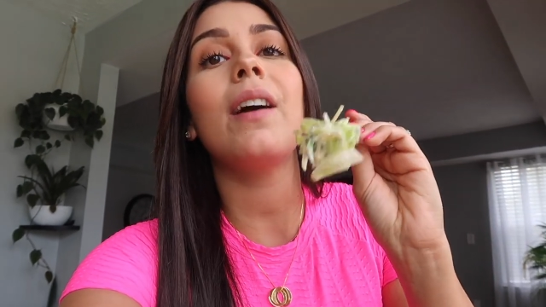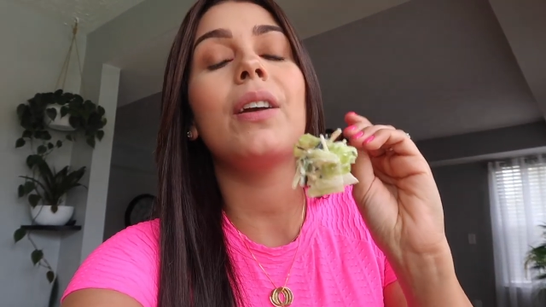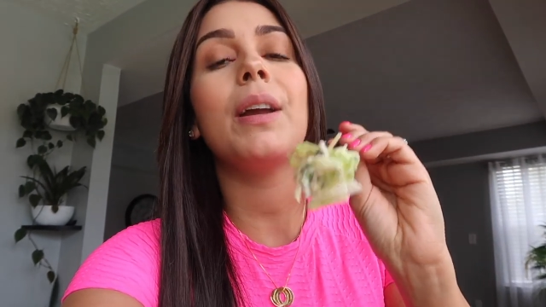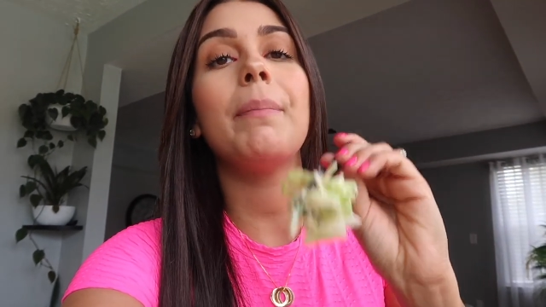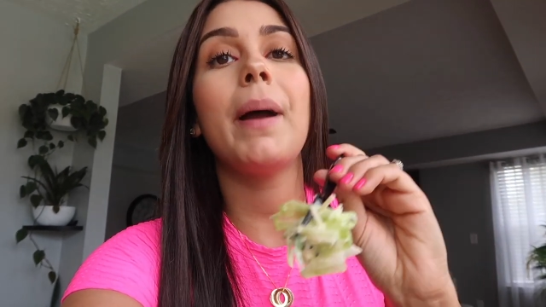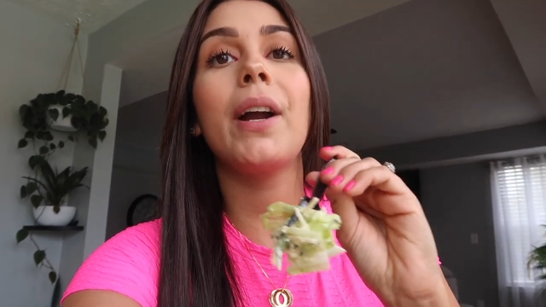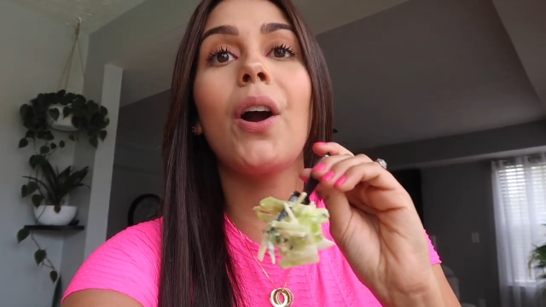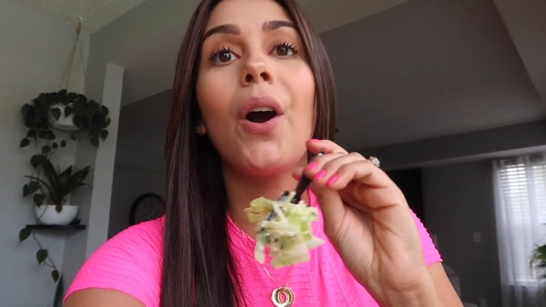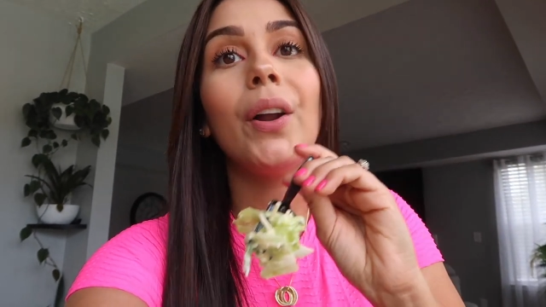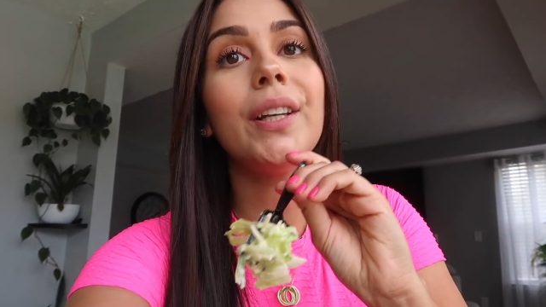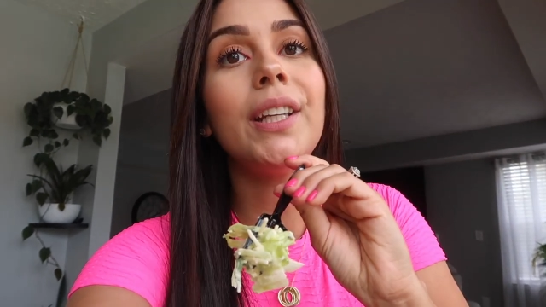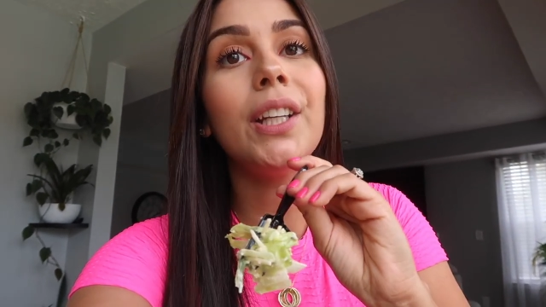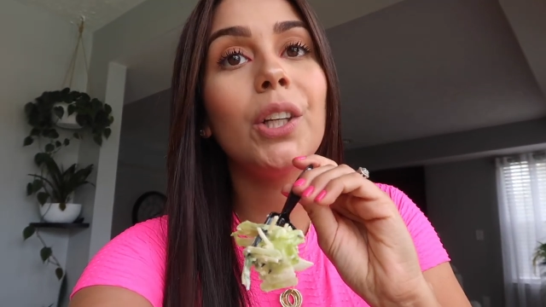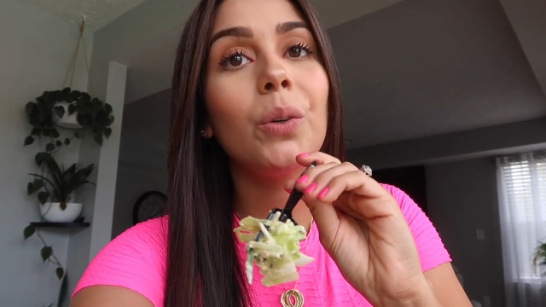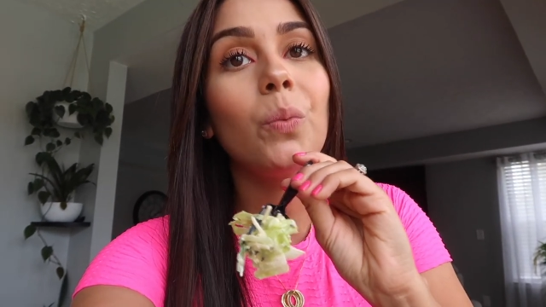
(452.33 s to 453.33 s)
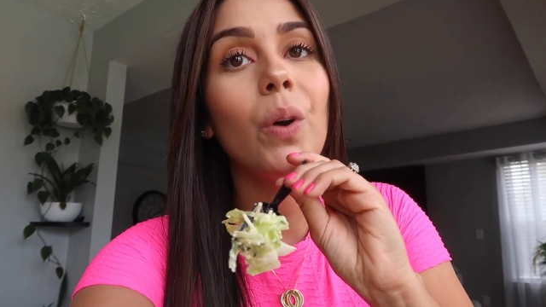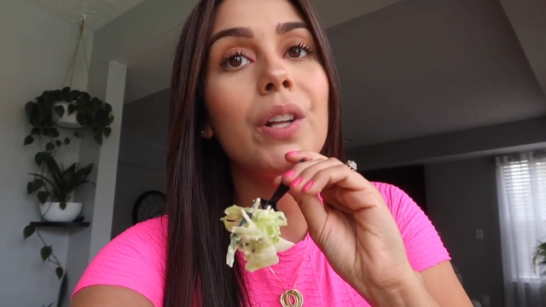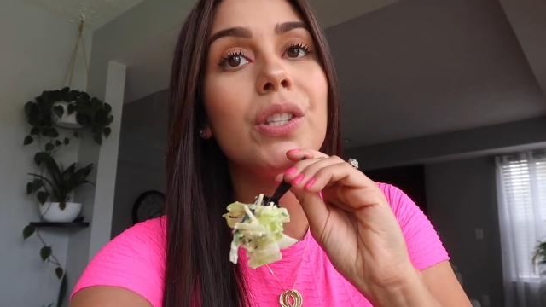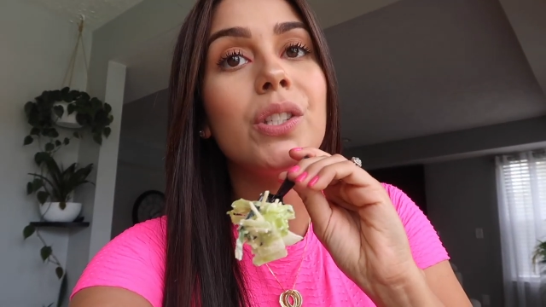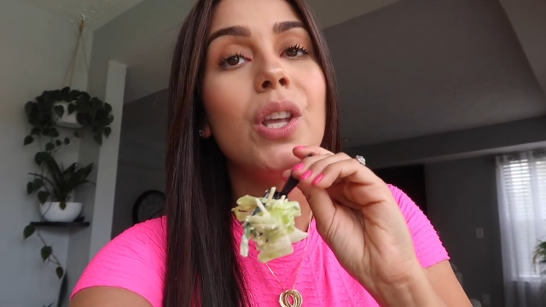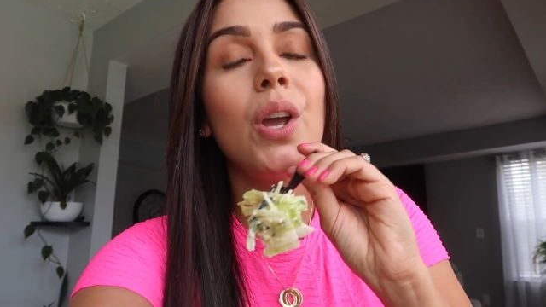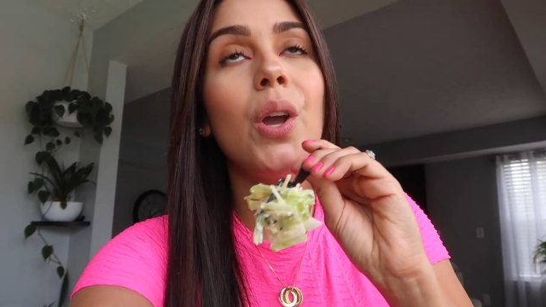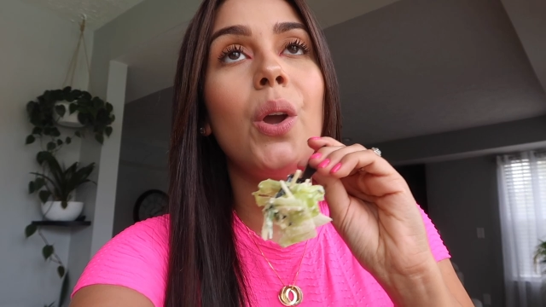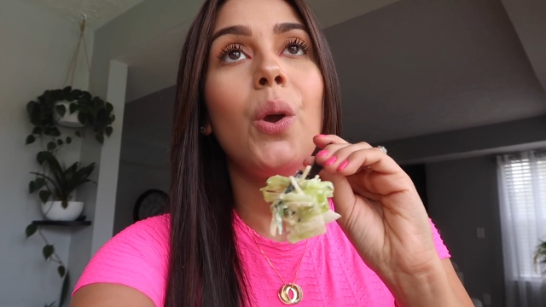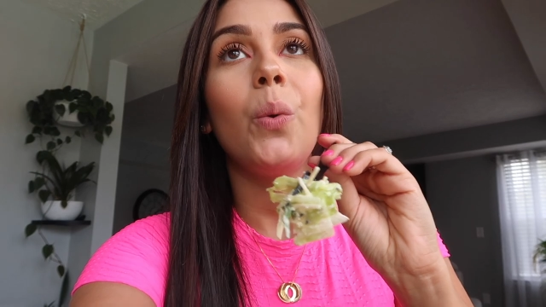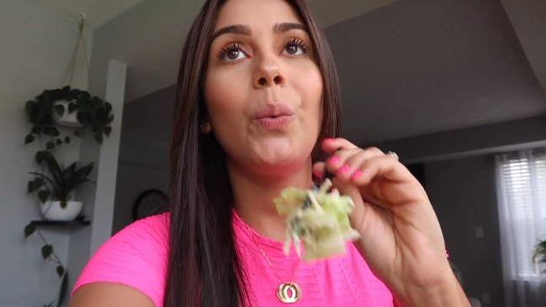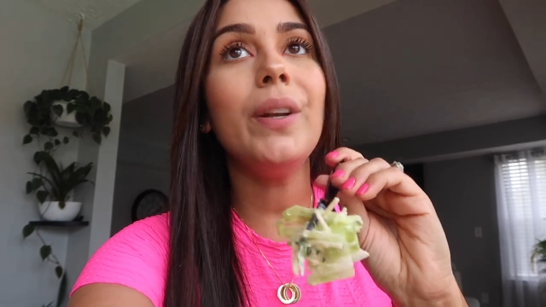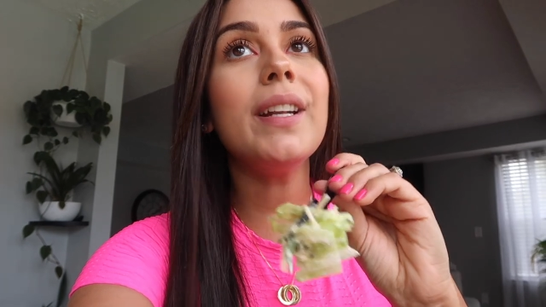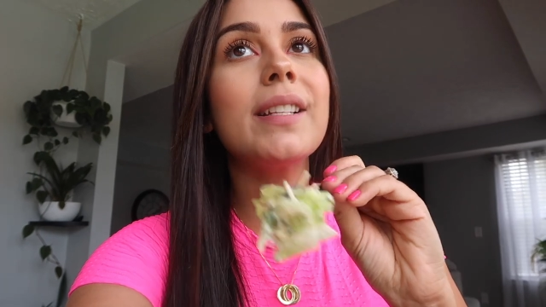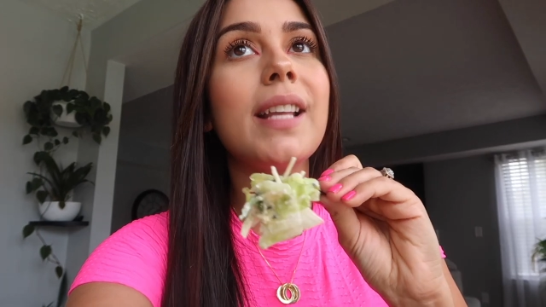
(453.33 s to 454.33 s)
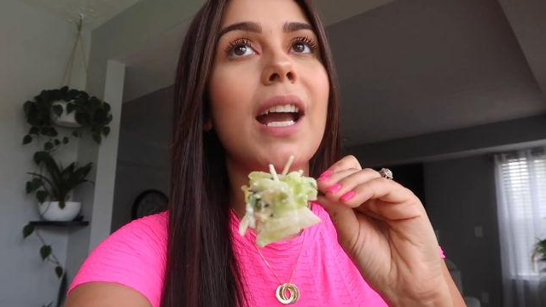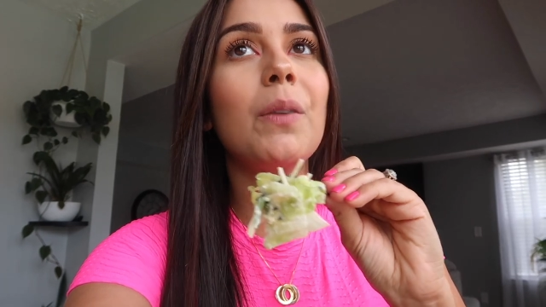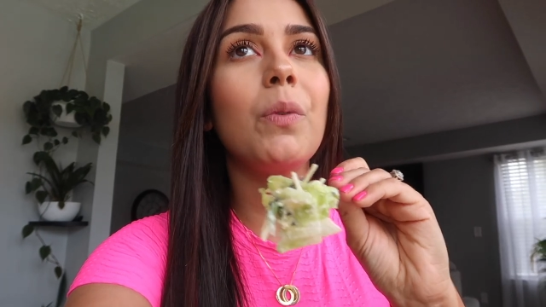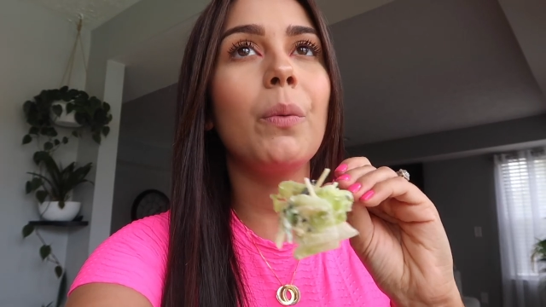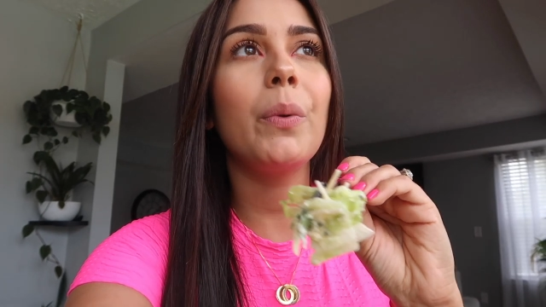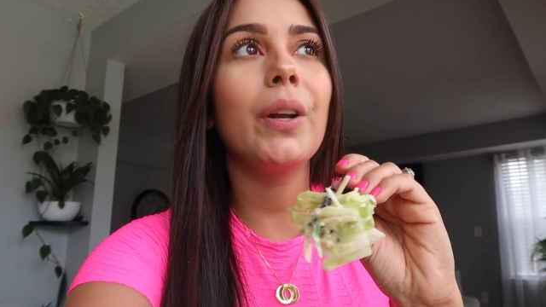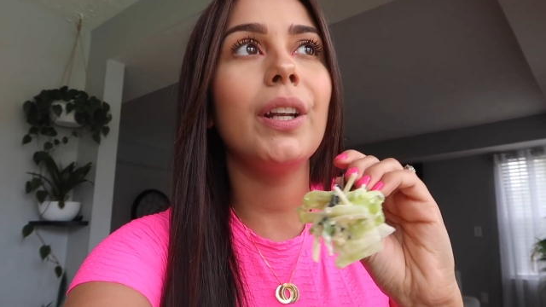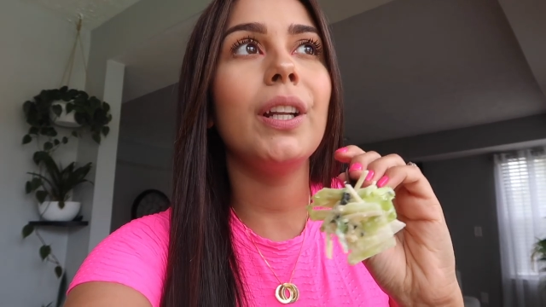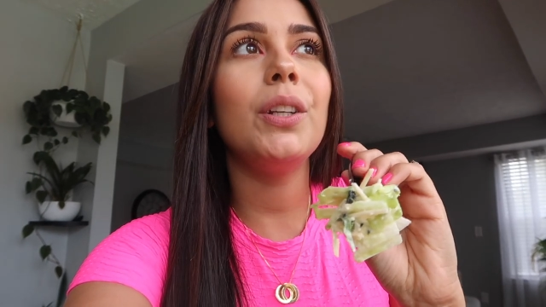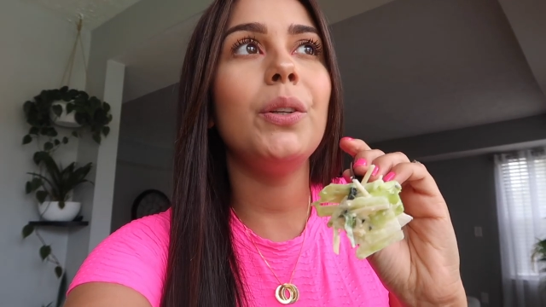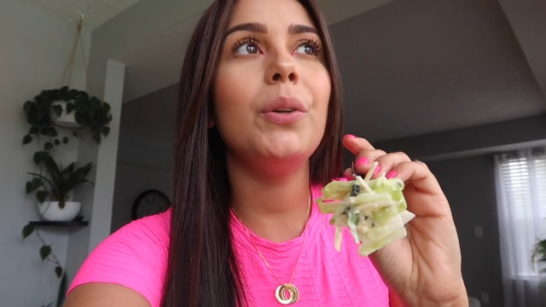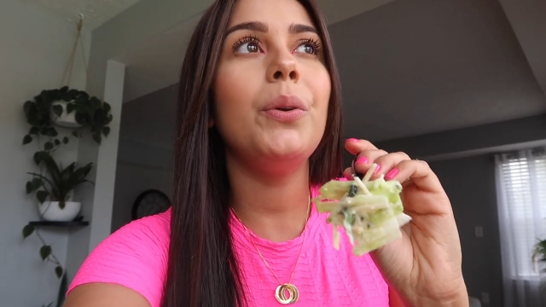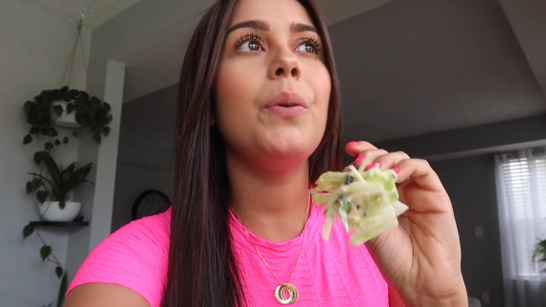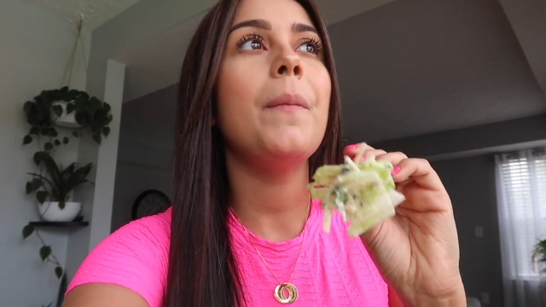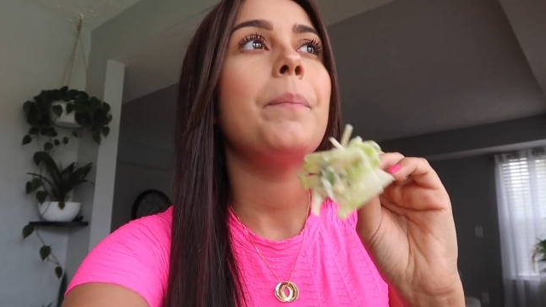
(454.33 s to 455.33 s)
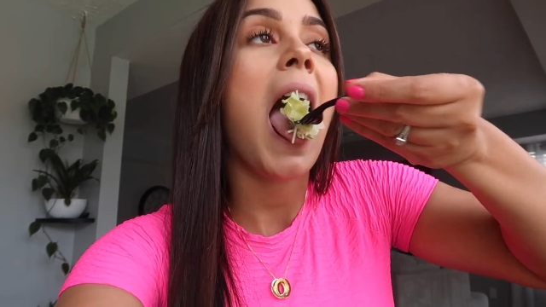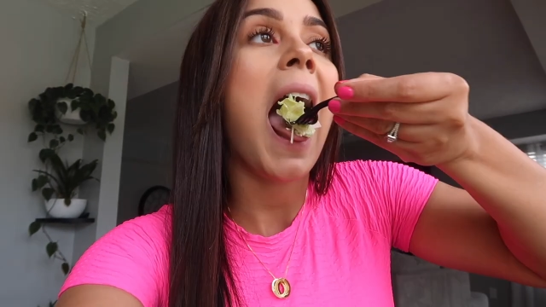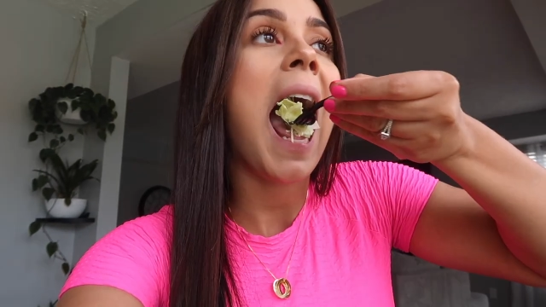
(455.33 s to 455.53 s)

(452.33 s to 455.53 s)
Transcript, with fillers: I'll get back on here once we decide what we're gonna do.